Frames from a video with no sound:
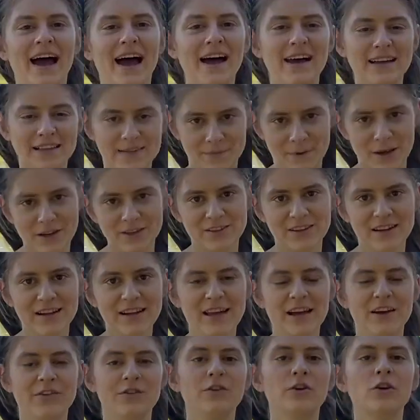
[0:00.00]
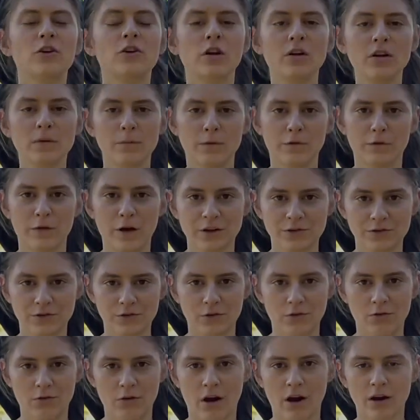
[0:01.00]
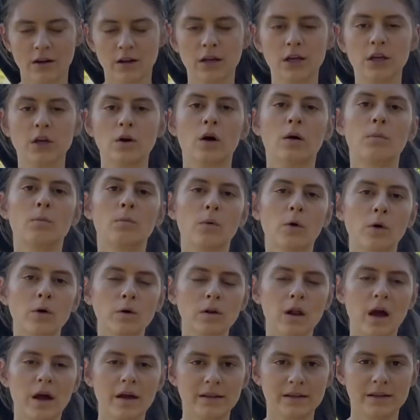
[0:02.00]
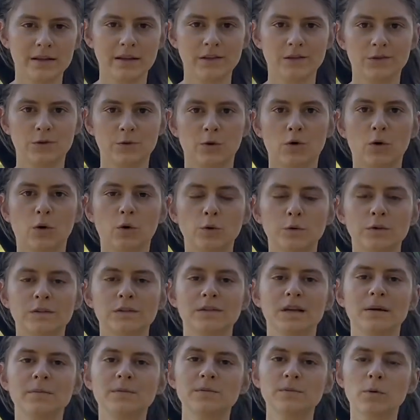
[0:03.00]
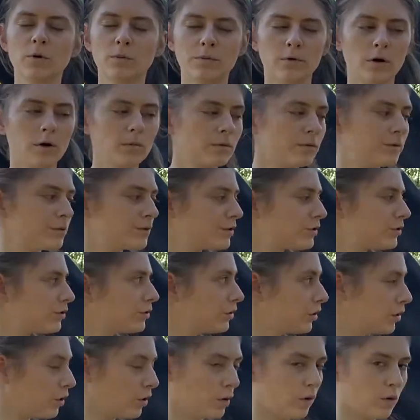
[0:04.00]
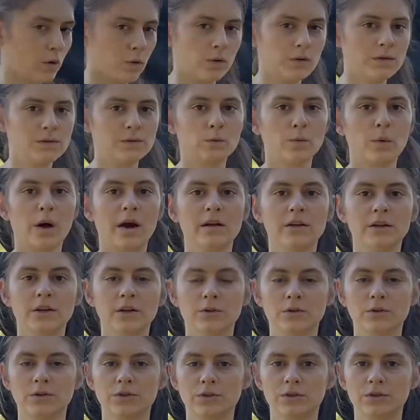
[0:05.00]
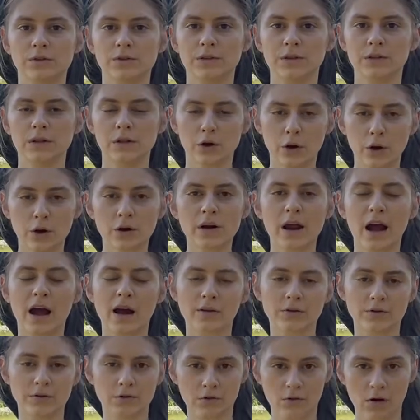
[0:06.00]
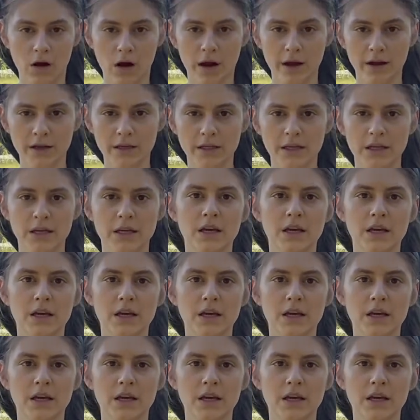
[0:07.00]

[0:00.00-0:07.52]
Especially if you're not a professional rider, you're more likely to cause some small problems to your horse while you learn how to ride.